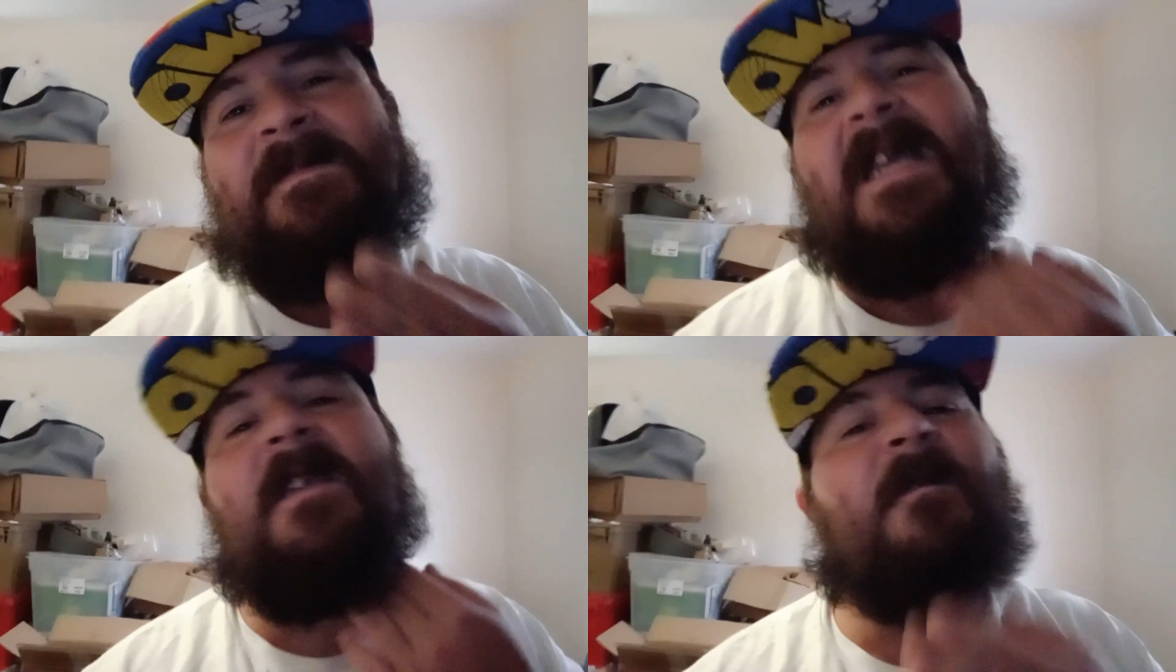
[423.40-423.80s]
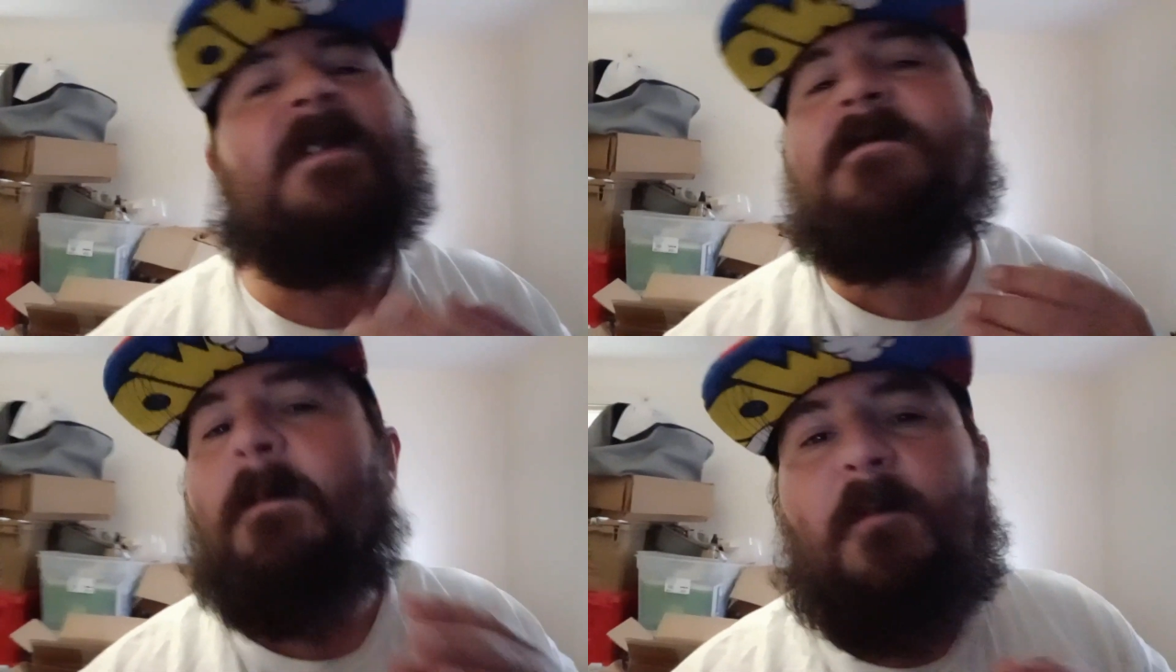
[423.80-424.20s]
and you
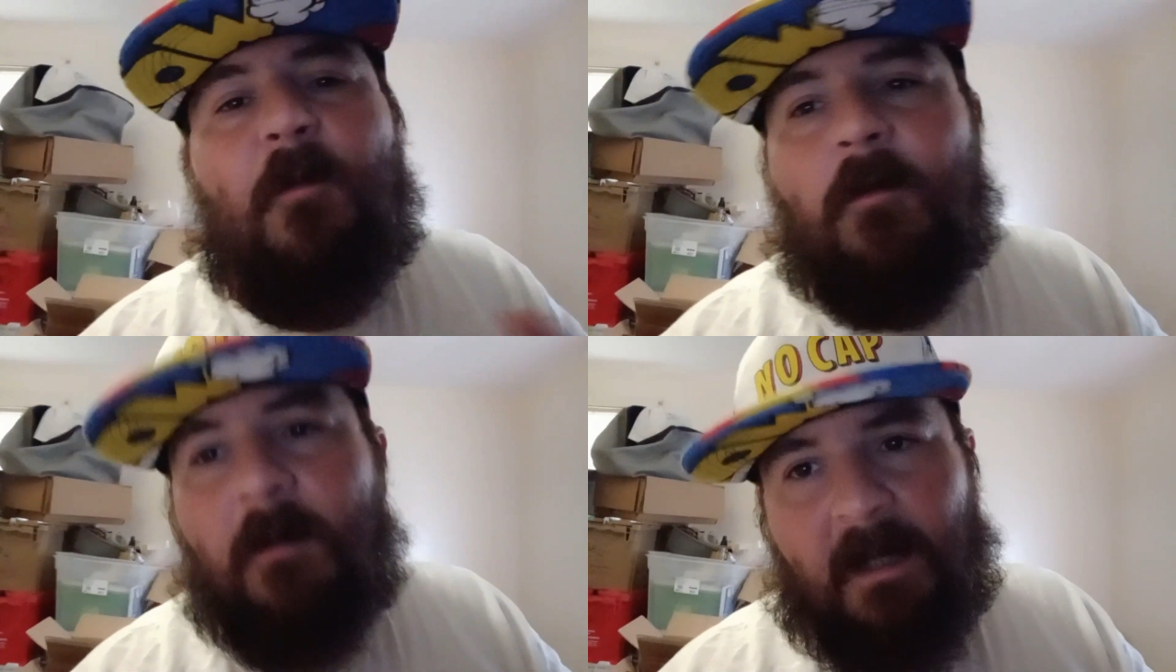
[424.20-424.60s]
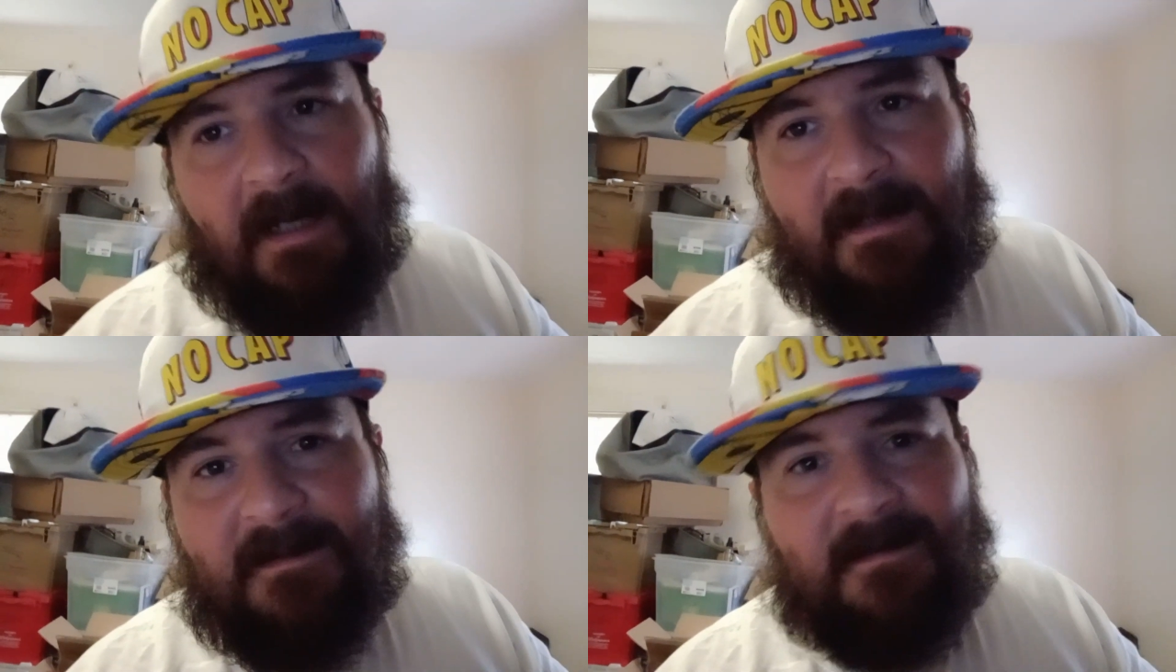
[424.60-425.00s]
feel
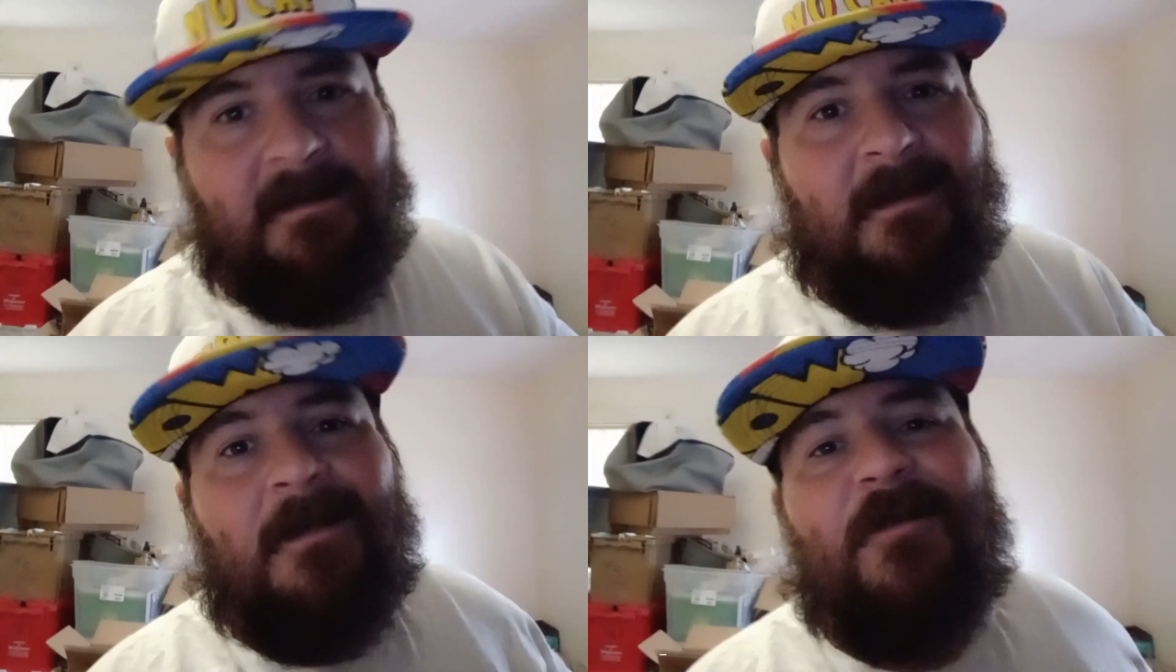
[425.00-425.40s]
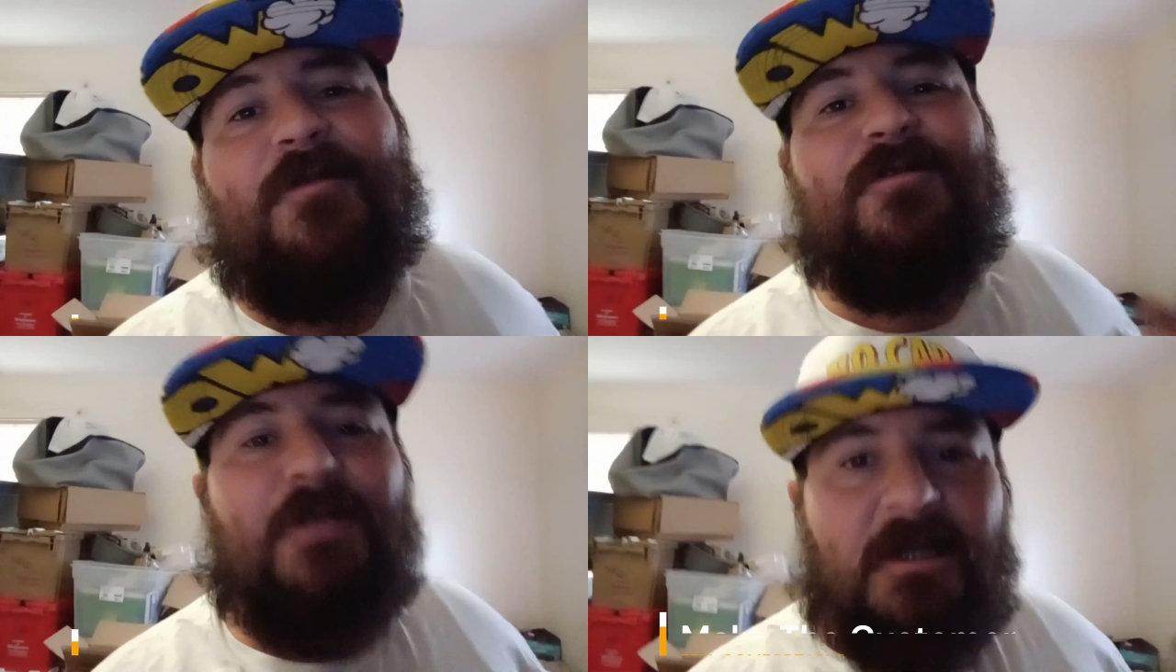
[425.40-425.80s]
demoralized.
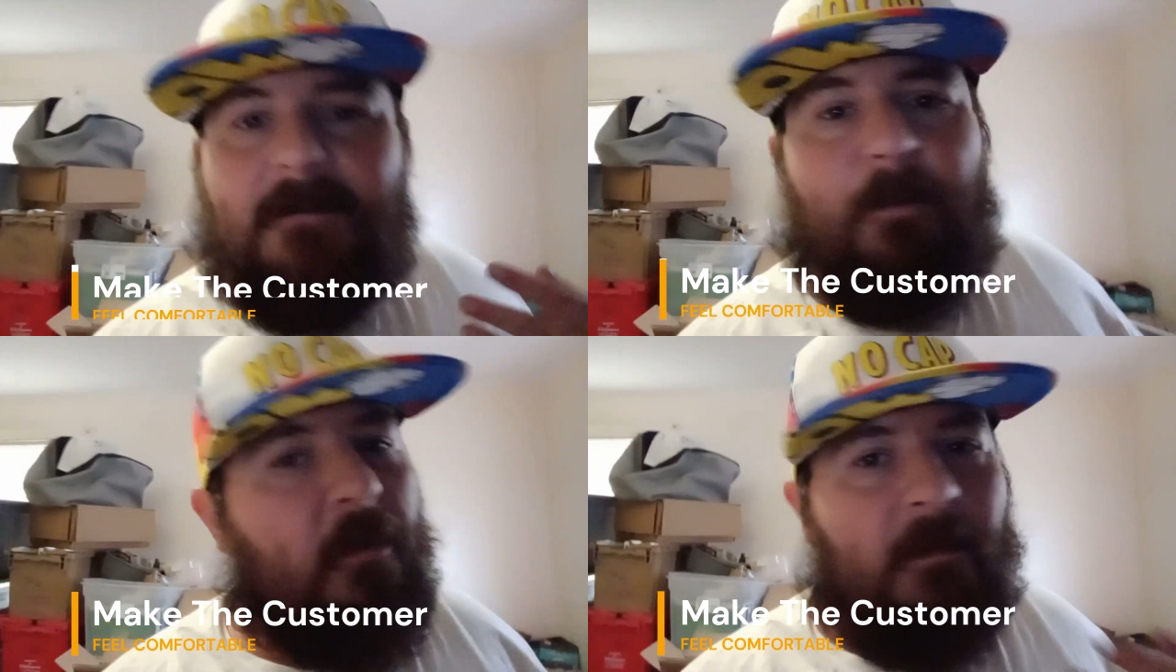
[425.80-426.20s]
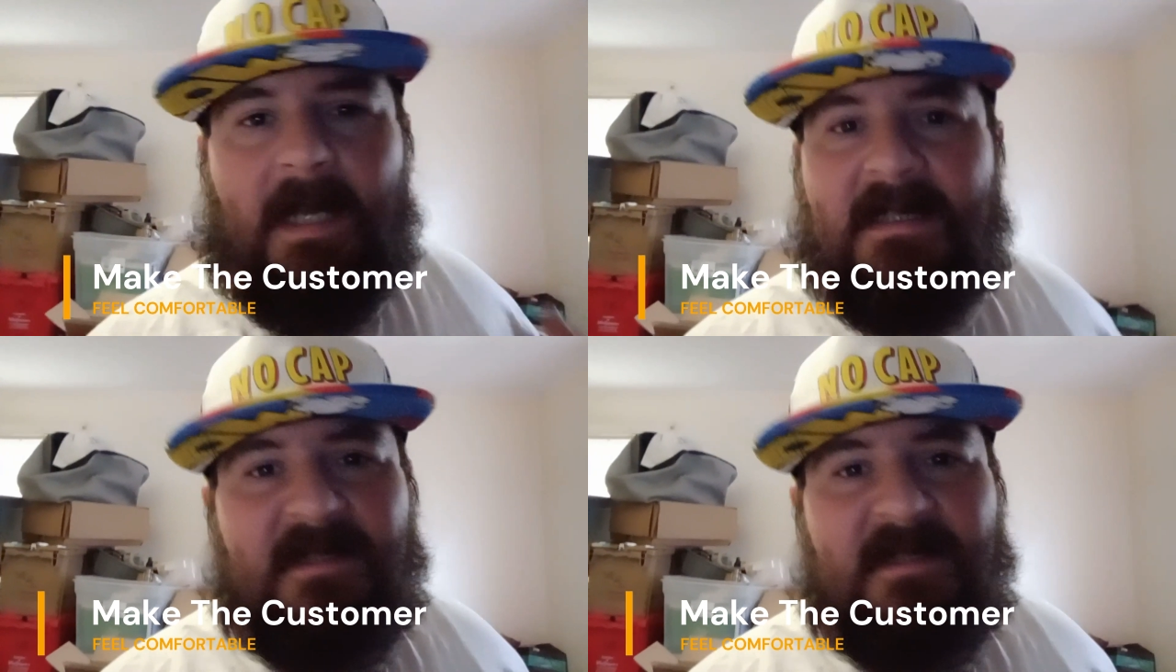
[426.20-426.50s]
Just put on that